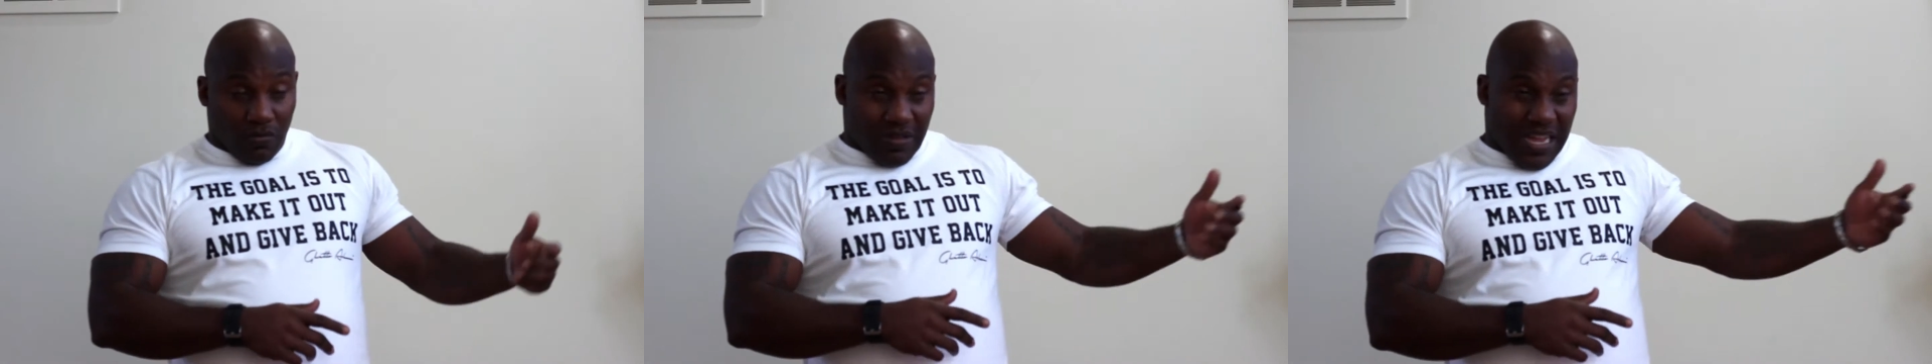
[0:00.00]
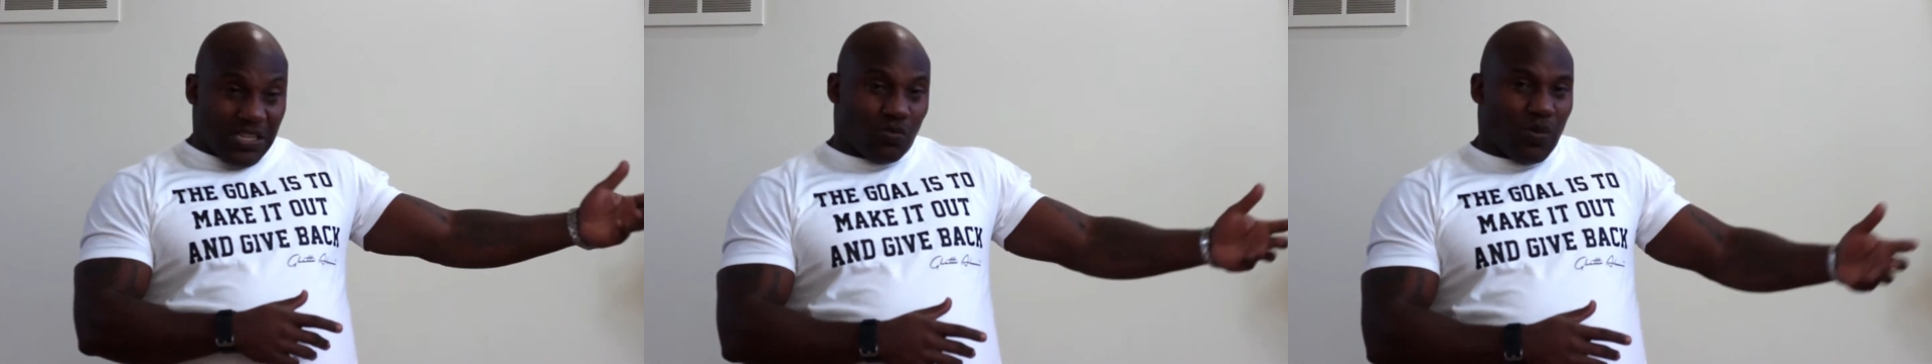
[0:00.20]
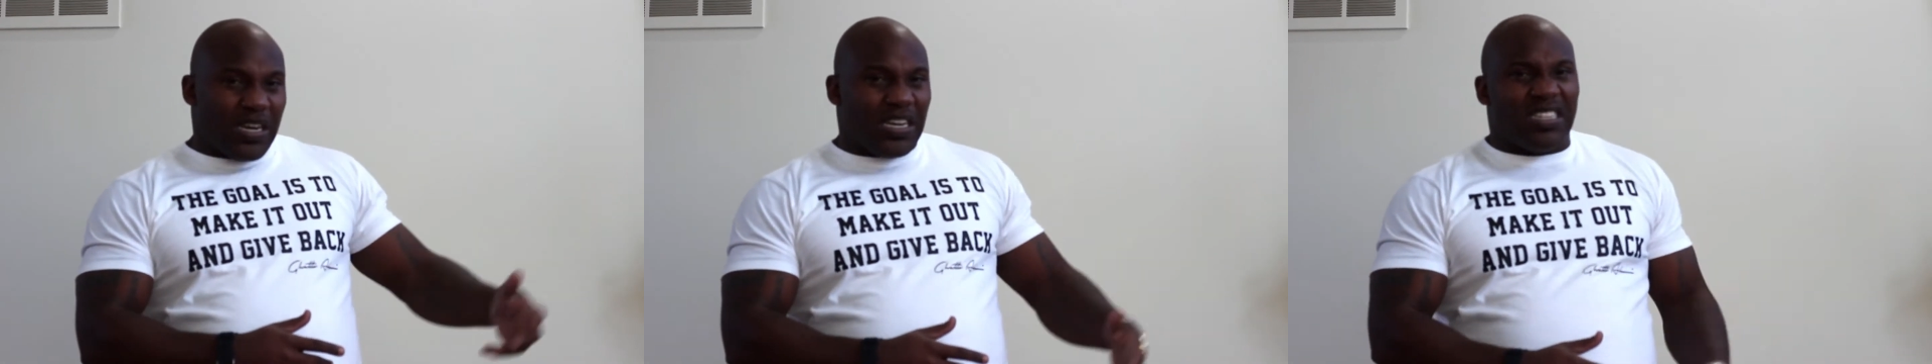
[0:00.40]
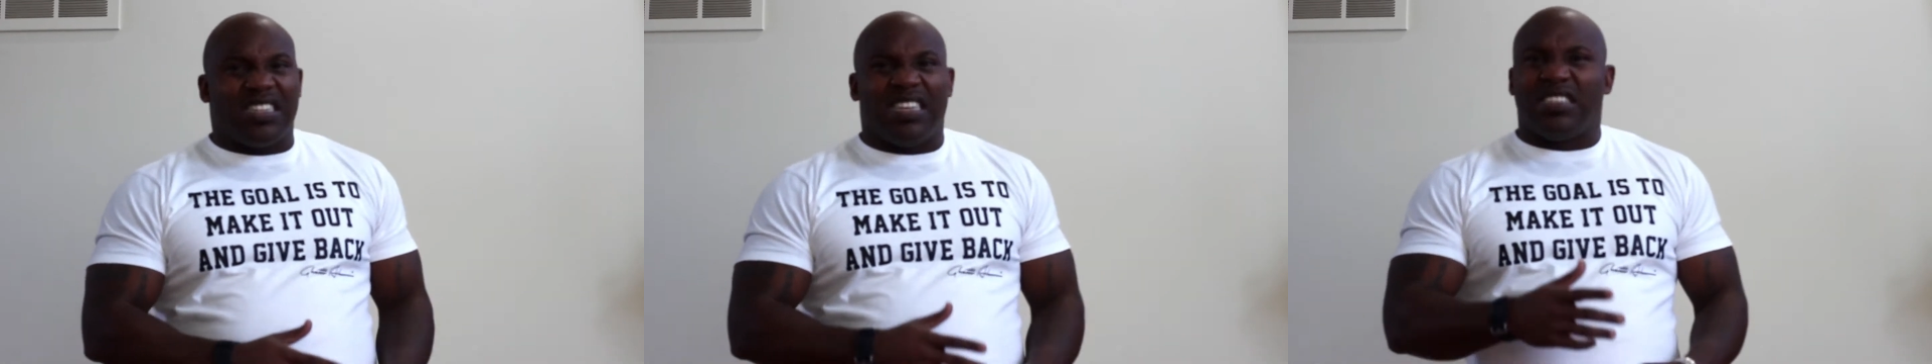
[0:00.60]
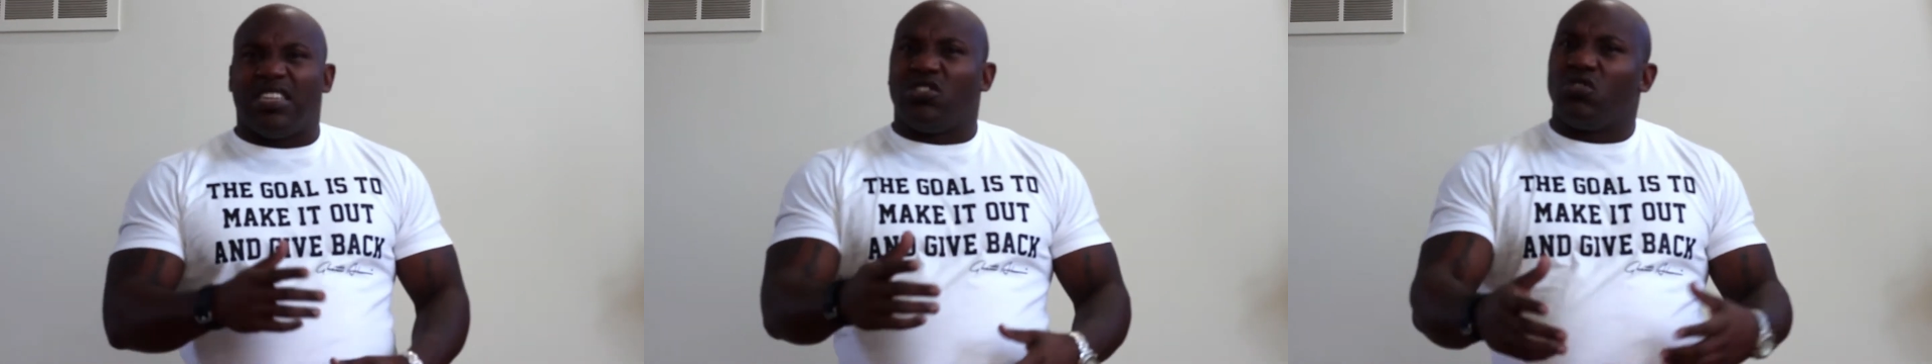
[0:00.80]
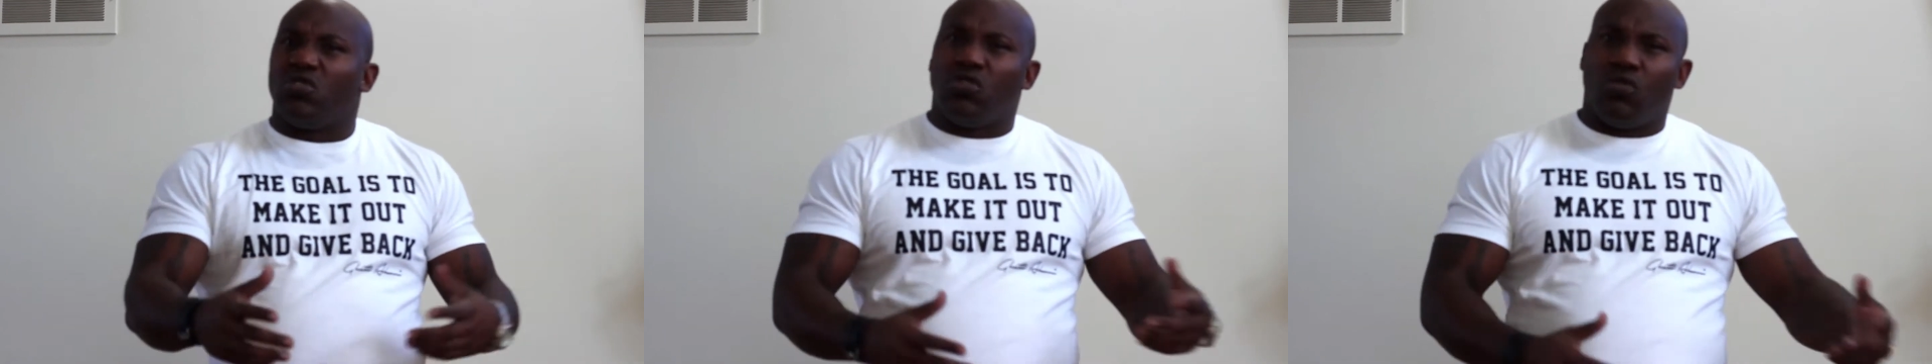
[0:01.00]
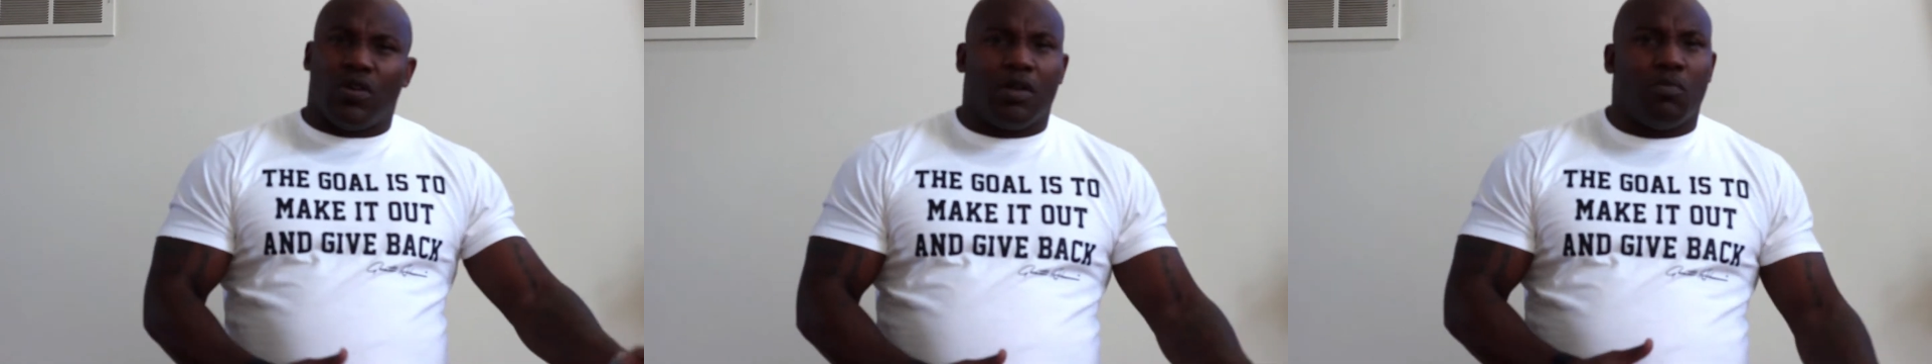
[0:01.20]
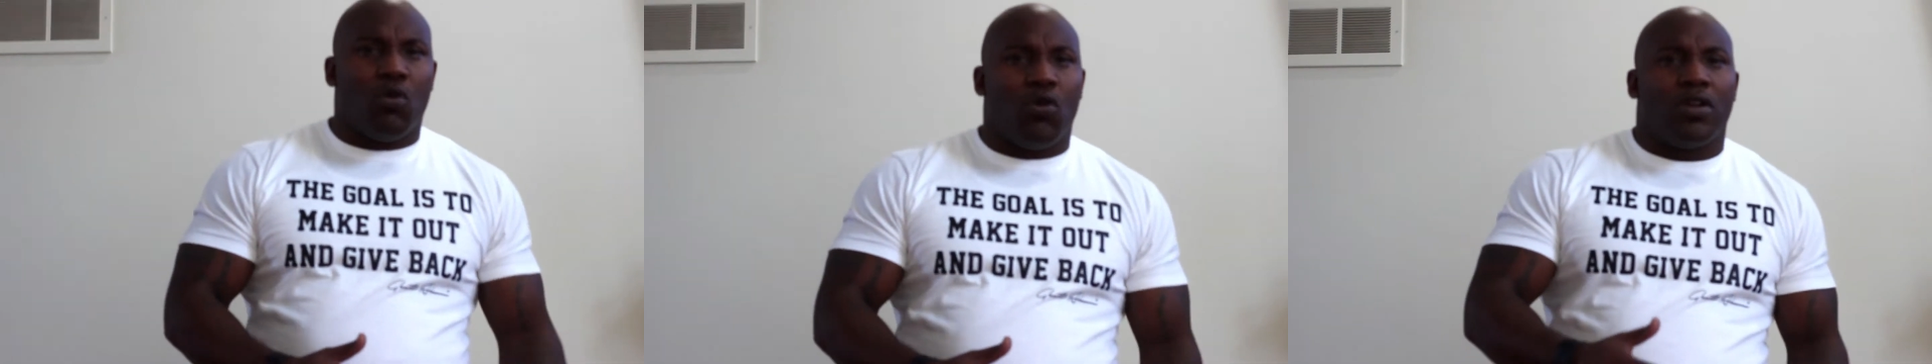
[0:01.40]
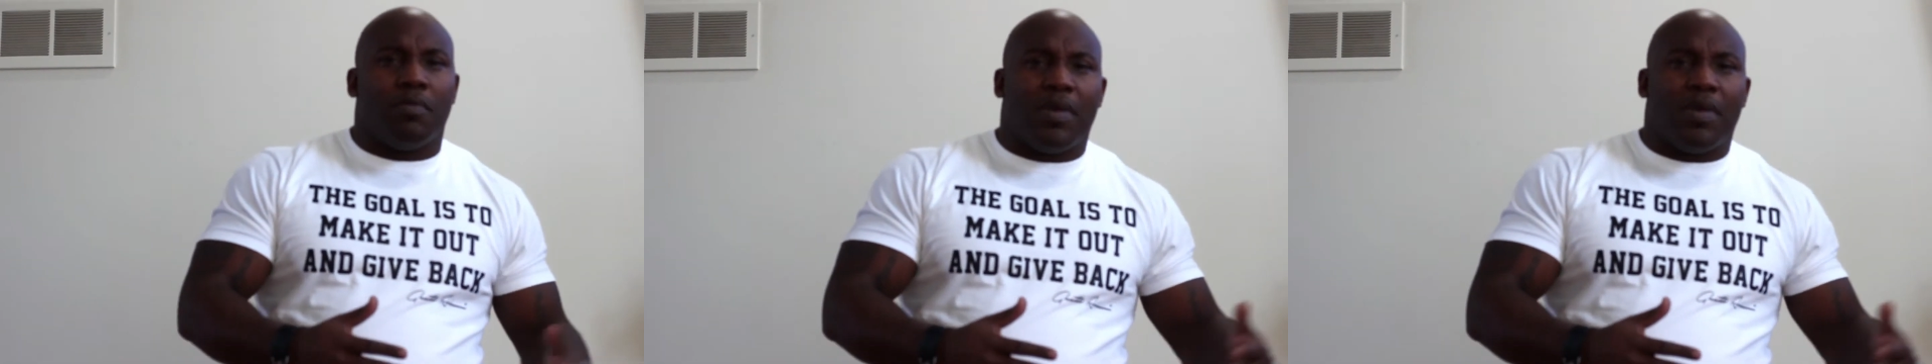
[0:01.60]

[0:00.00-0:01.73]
that's one of the things that you can do in the morning.